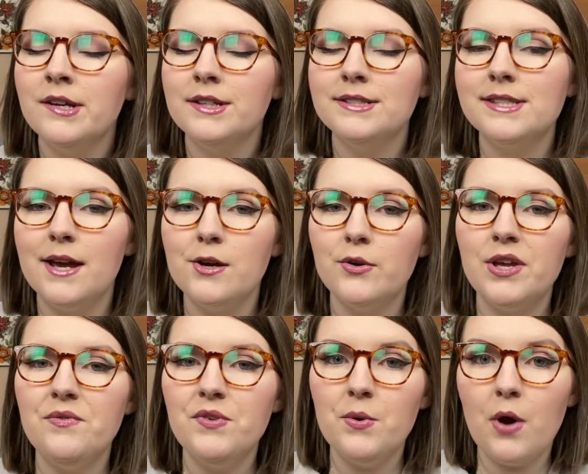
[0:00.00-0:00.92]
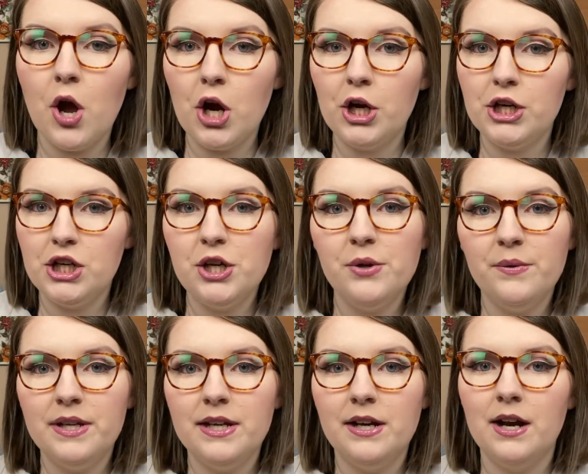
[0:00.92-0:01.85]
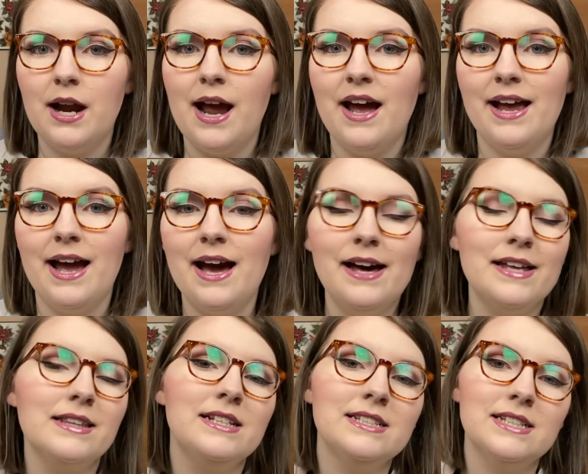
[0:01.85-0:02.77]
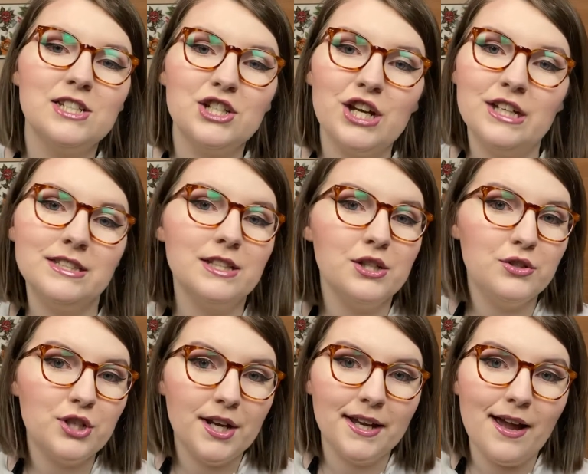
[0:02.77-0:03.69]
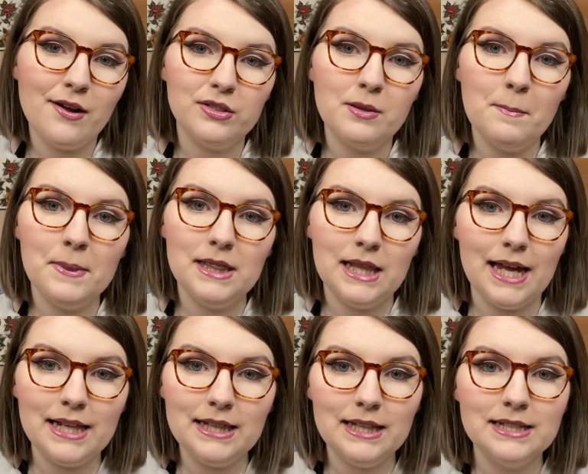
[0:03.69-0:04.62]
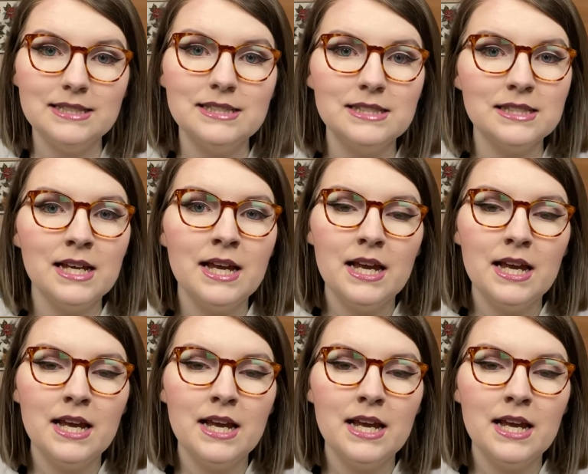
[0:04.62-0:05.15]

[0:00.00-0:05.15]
So if you are new here, I highly suggest that you check out the playlists